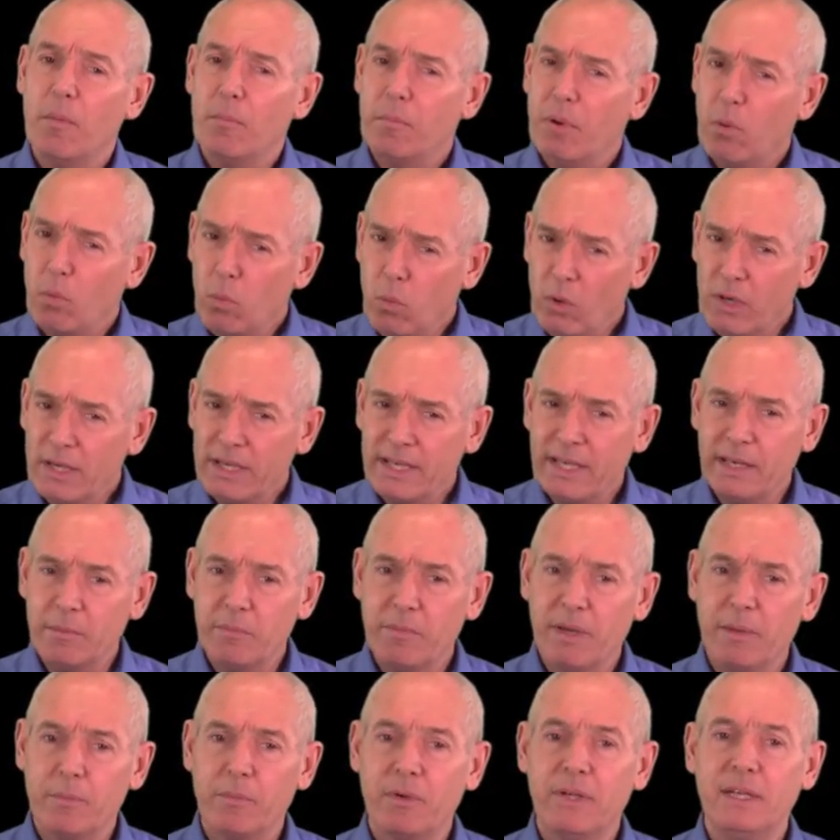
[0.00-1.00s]
but
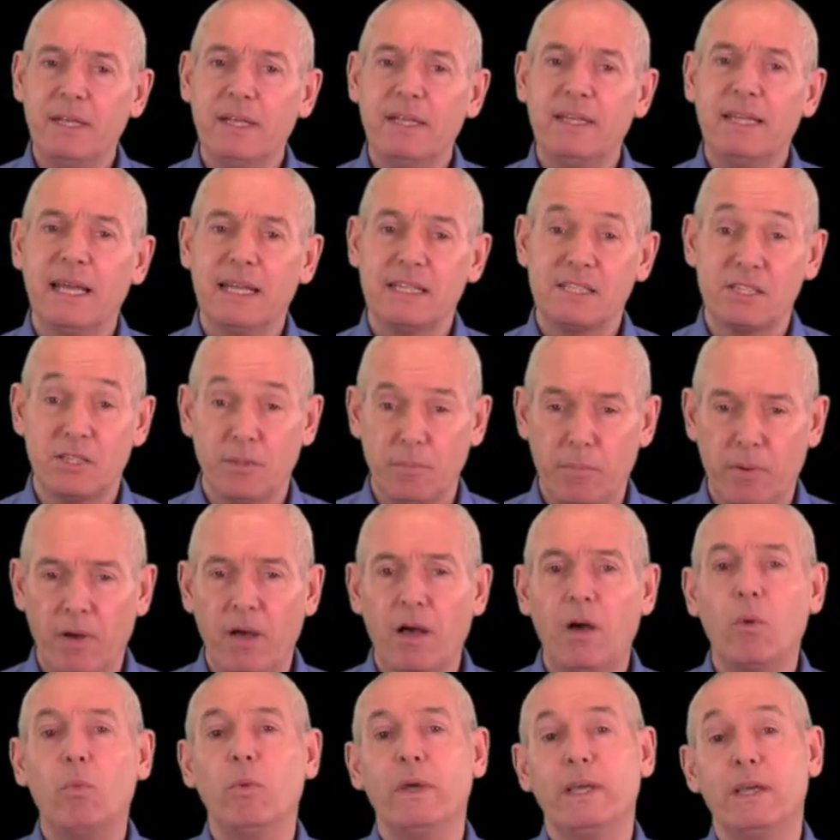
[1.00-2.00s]
working memory, that's the
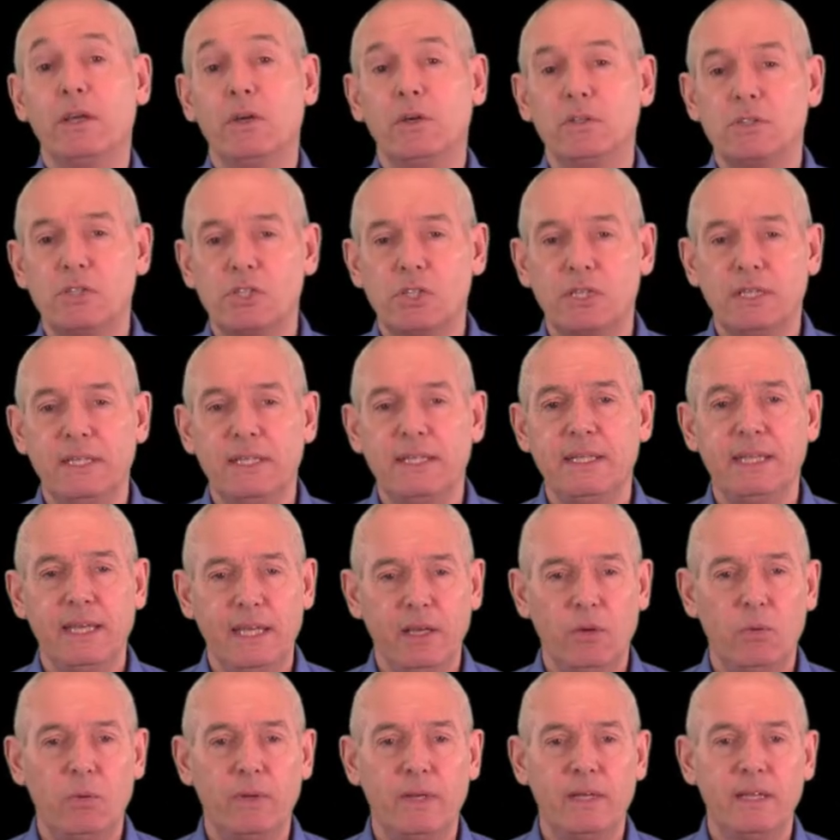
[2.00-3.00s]
part we consciously
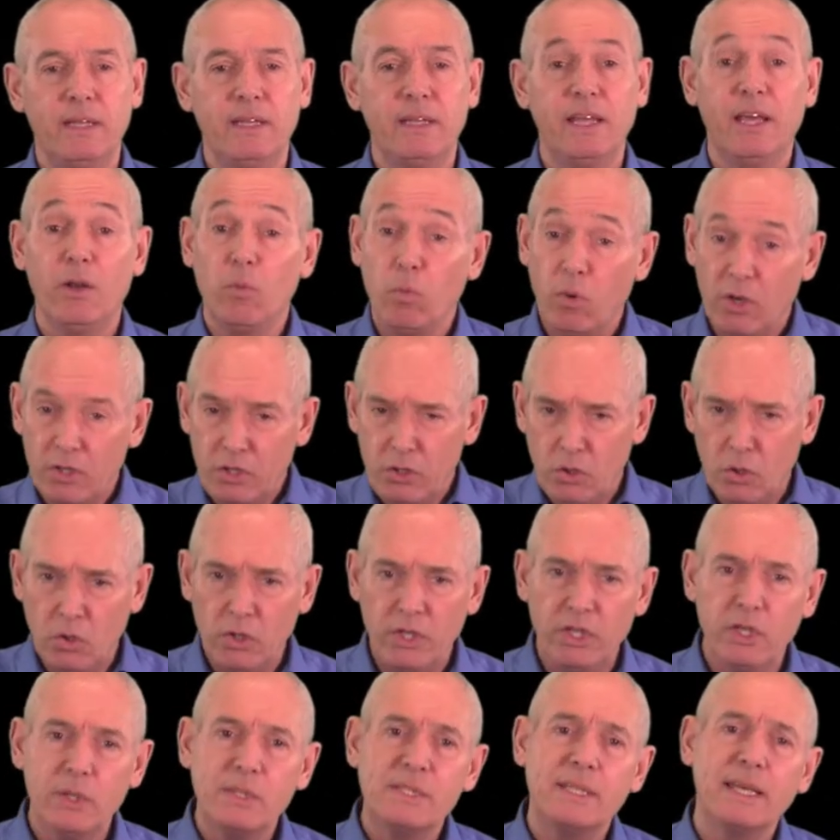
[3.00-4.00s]
think with and what you're
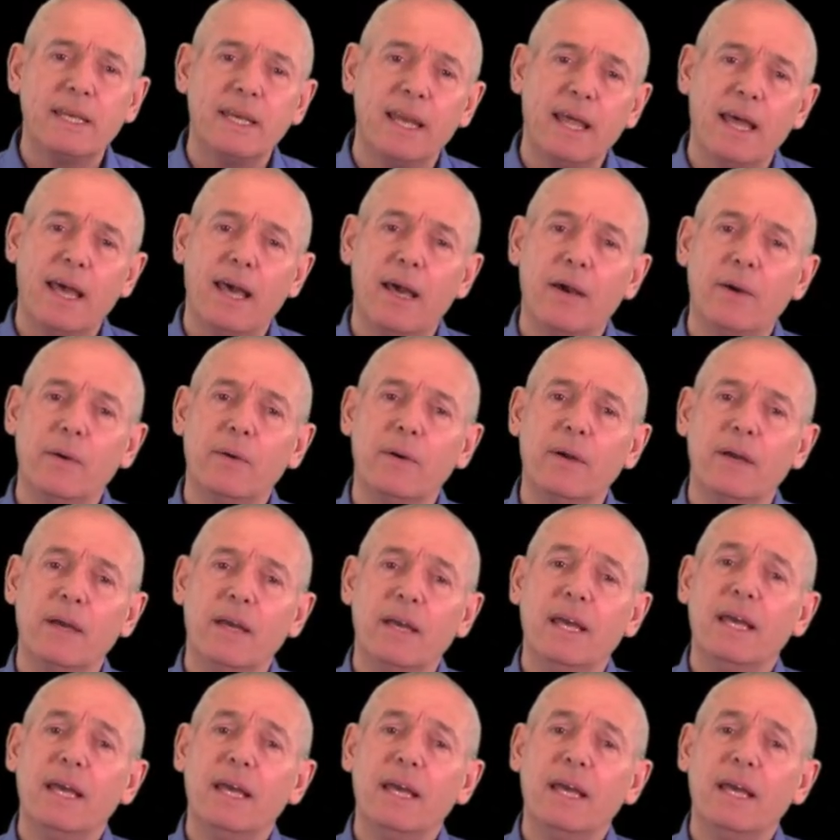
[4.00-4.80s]
using now,